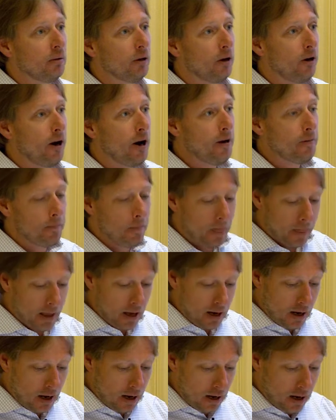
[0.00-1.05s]
All right?
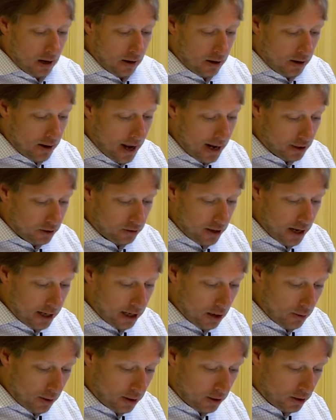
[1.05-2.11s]
The next thing
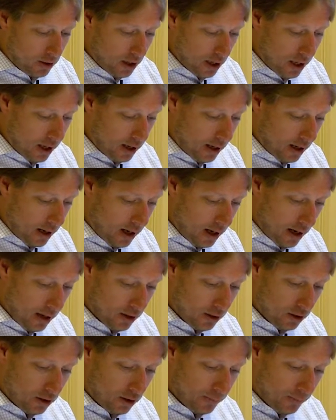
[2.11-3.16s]
that we see
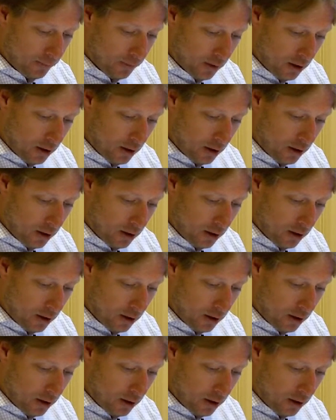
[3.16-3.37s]
is